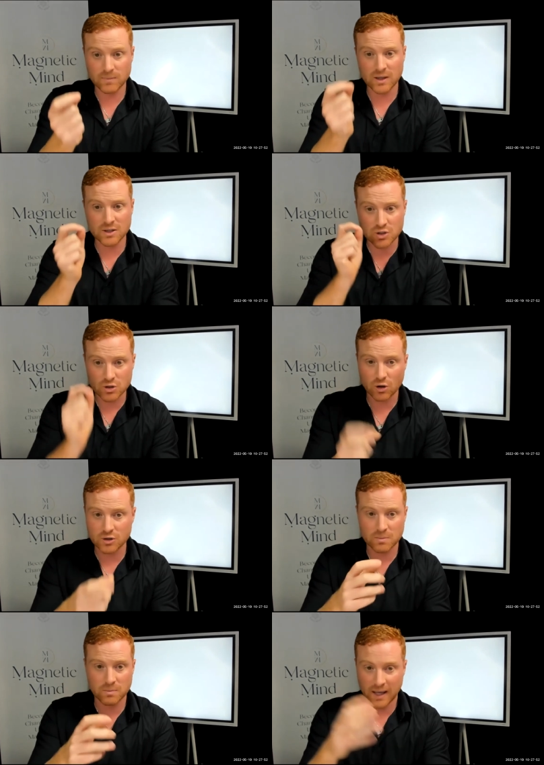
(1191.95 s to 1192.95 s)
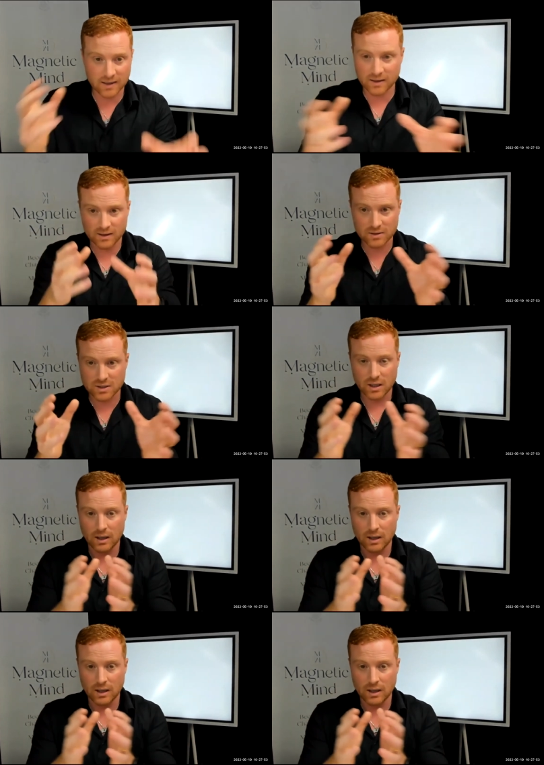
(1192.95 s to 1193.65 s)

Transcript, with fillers: It is not dependent